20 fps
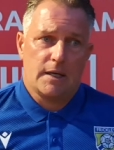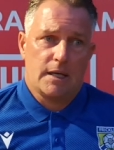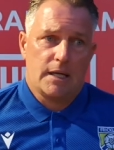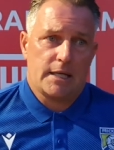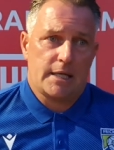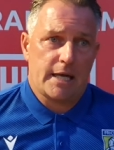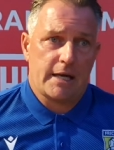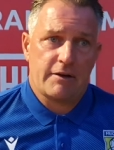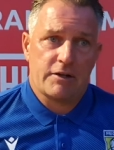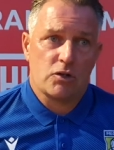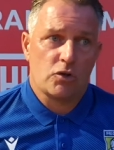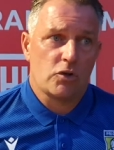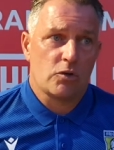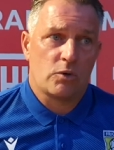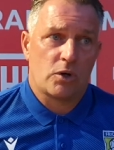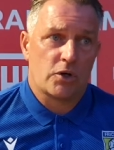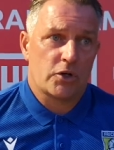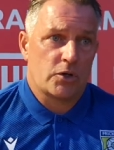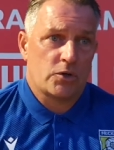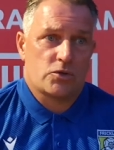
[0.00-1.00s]
yeah, another
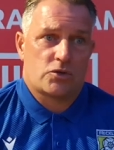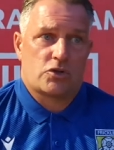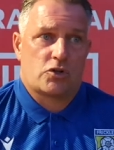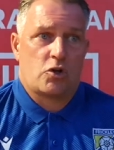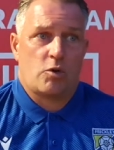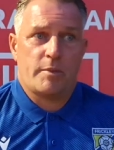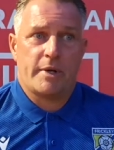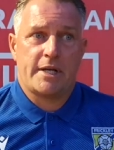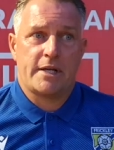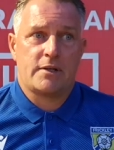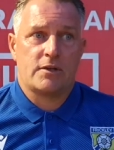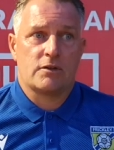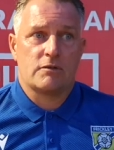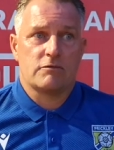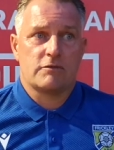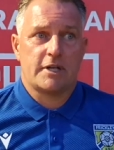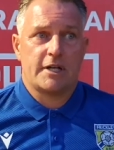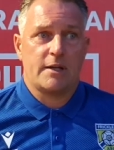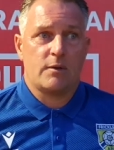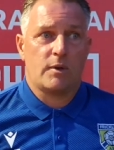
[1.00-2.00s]
one who's come in and done
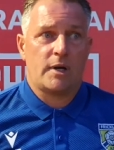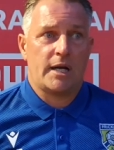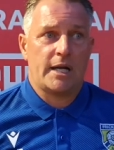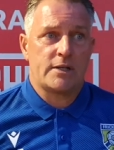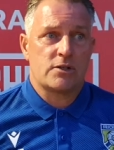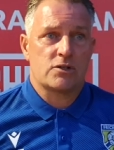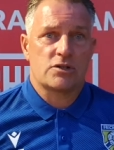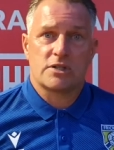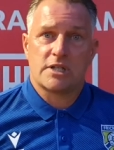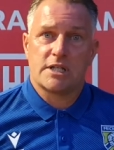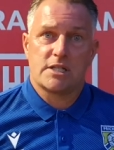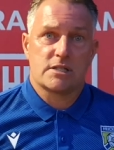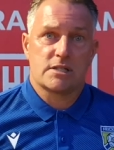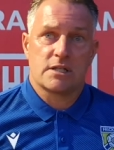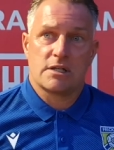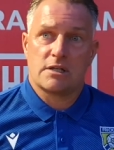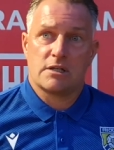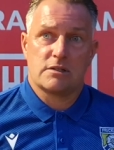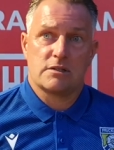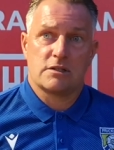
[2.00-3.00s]
really well. He just needs
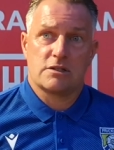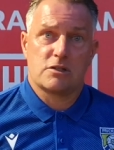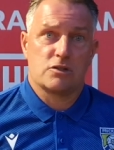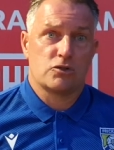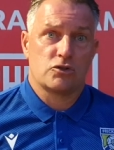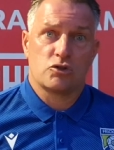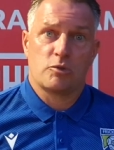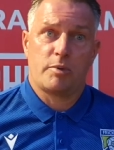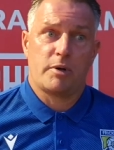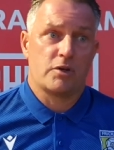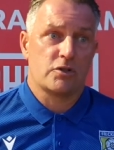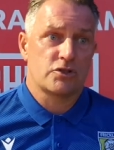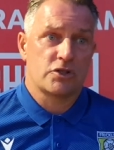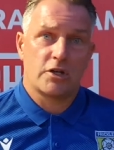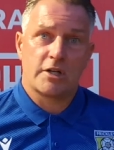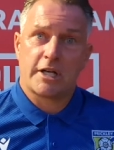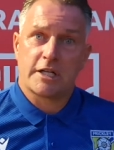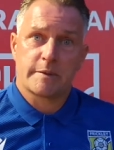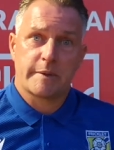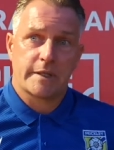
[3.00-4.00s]
to, to touch up on
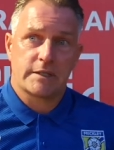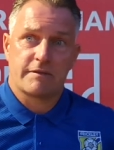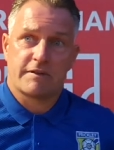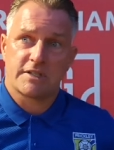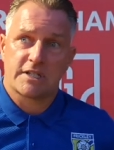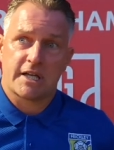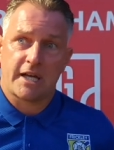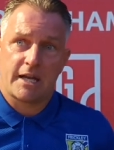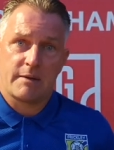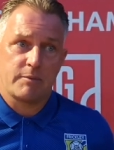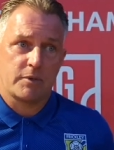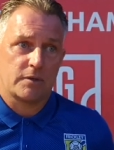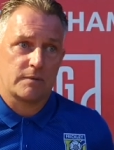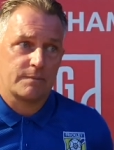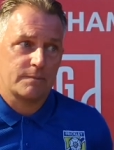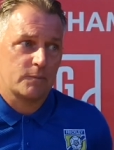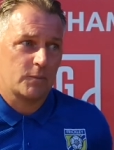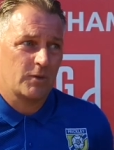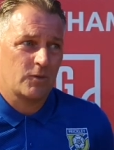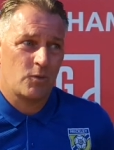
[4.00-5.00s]
certain aspects of his game. But
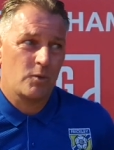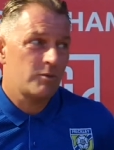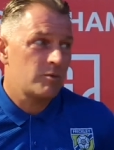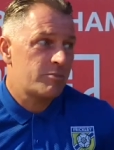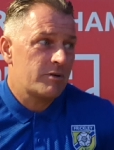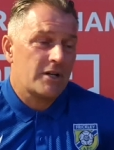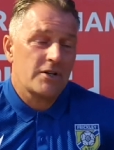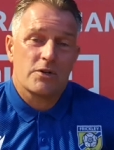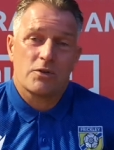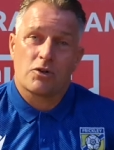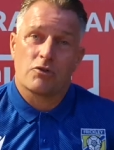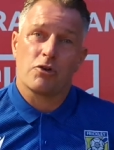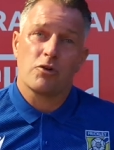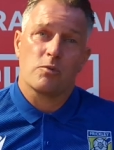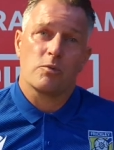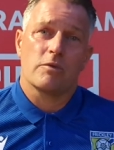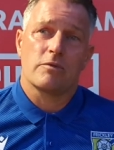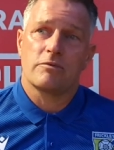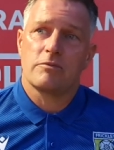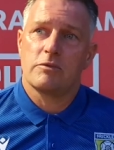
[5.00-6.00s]
we, are a brand new group.
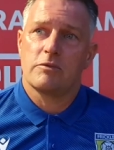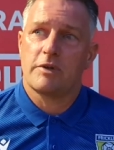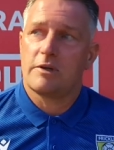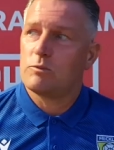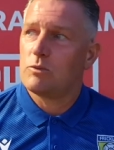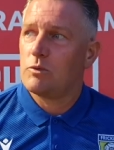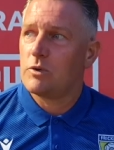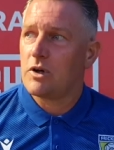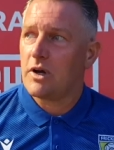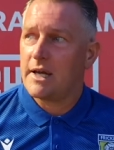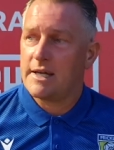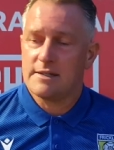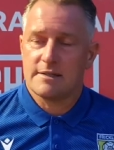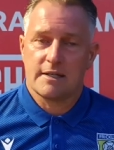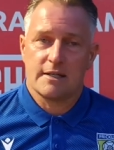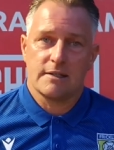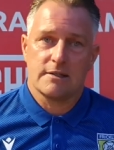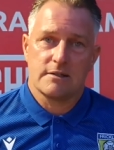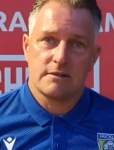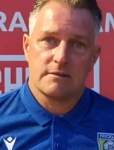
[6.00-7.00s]
We've, we've got
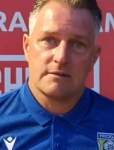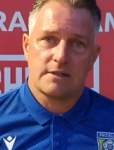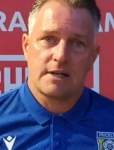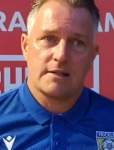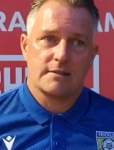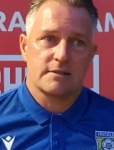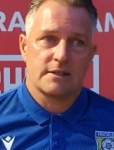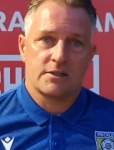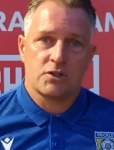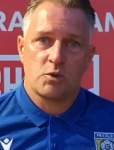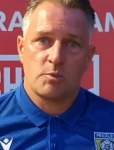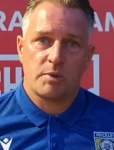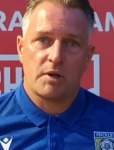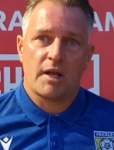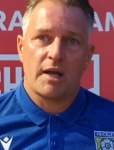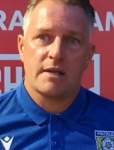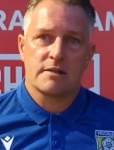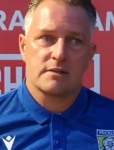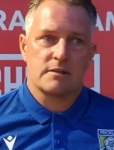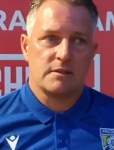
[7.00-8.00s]
18, 19 new
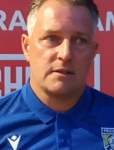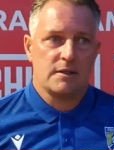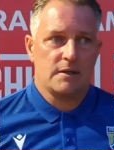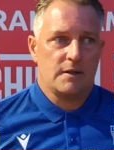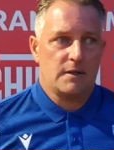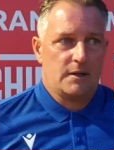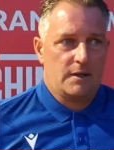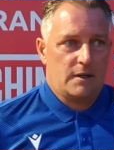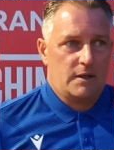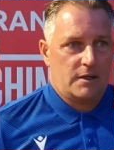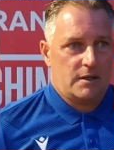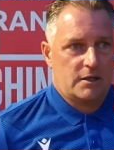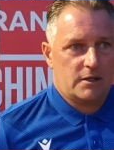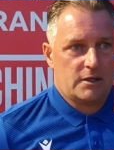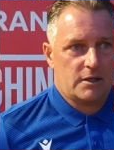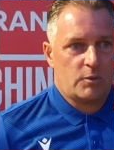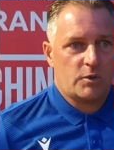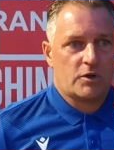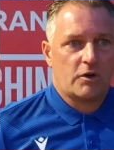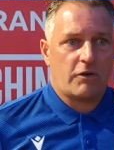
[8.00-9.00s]
players, and you
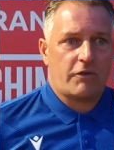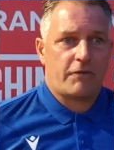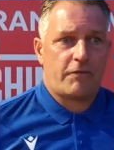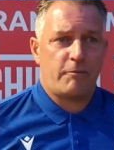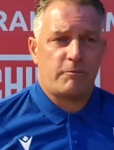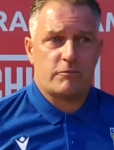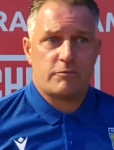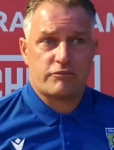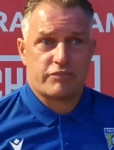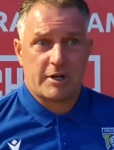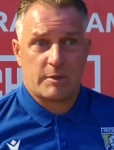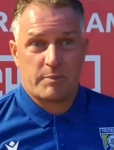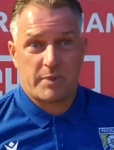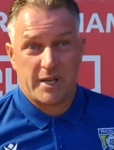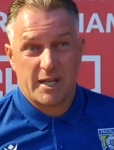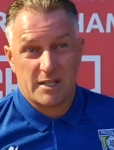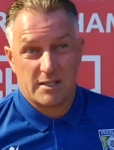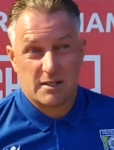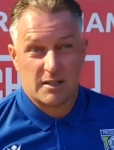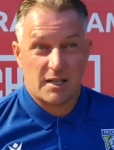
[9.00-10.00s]
know we've got Brad
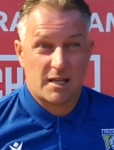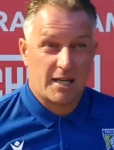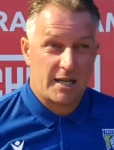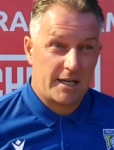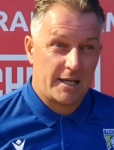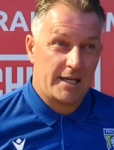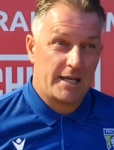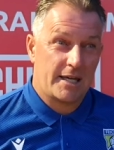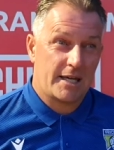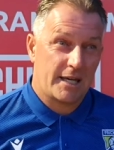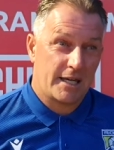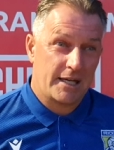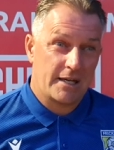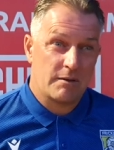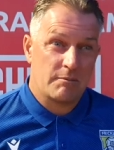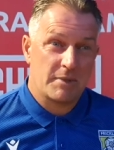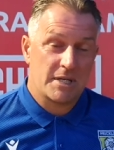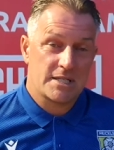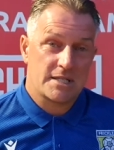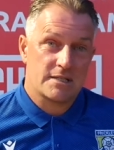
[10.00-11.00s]
Beeks and Kingy
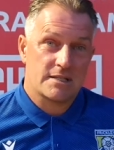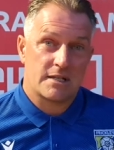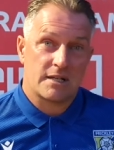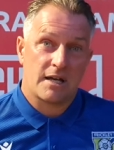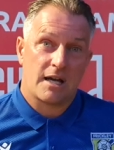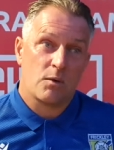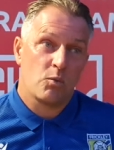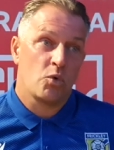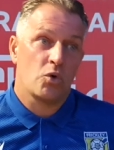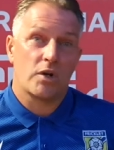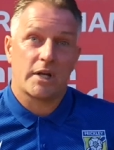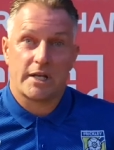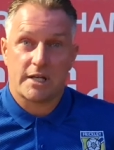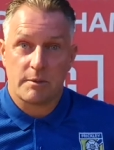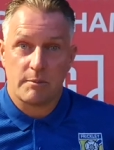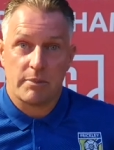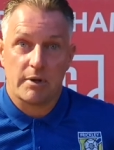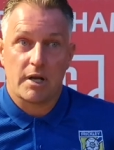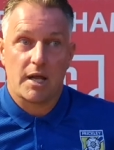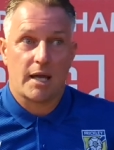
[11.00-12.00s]
Keegan missing tonight. Woolley
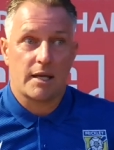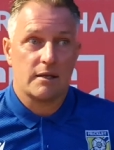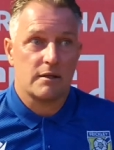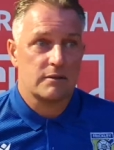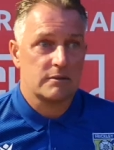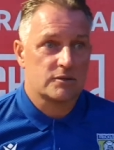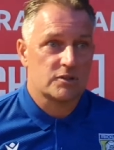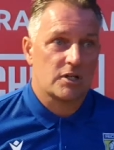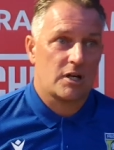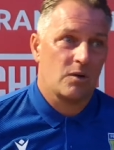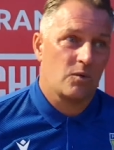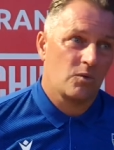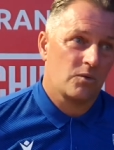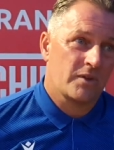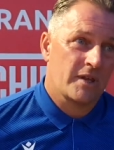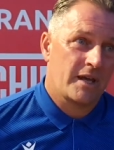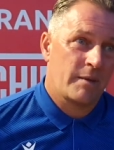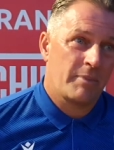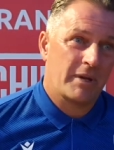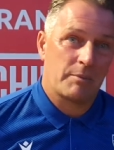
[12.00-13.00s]
didn't play, so
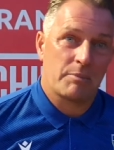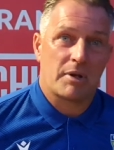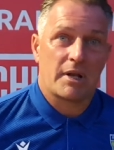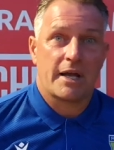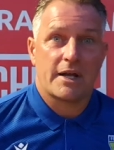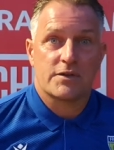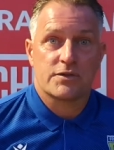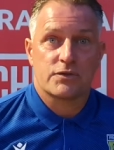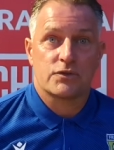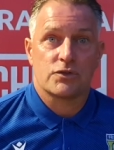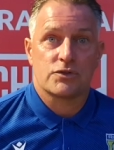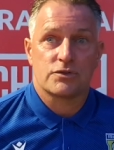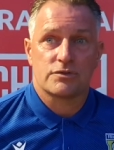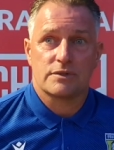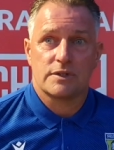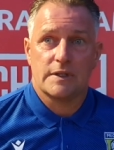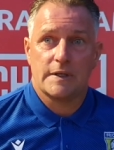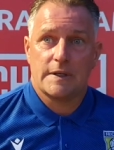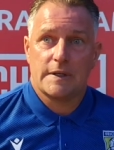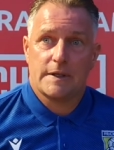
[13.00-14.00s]
they're big players for us.
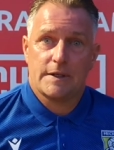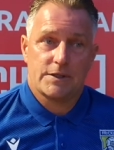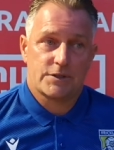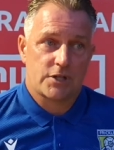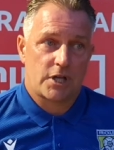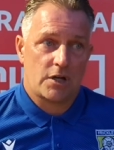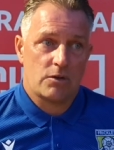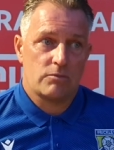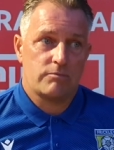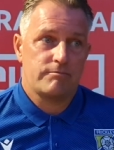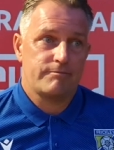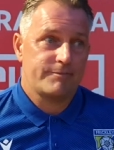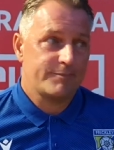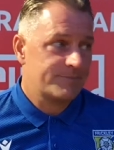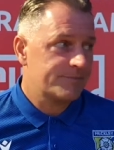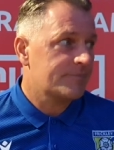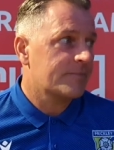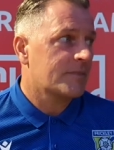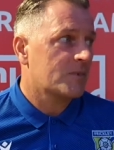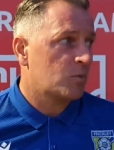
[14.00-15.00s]
So
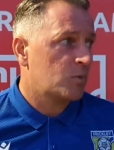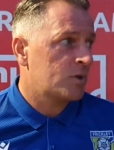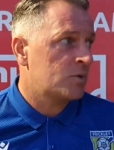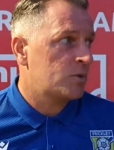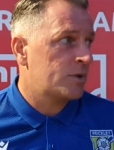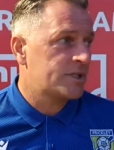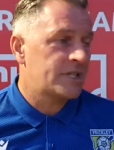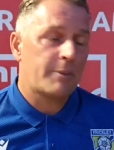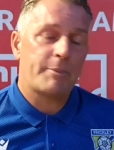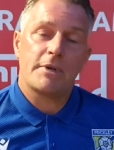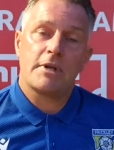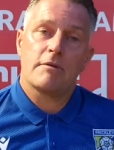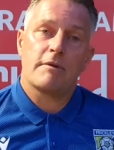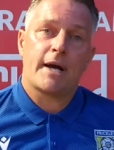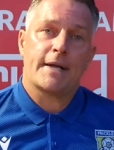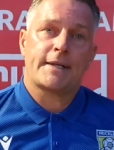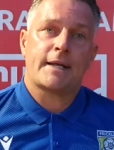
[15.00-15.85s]
we're stepping in the right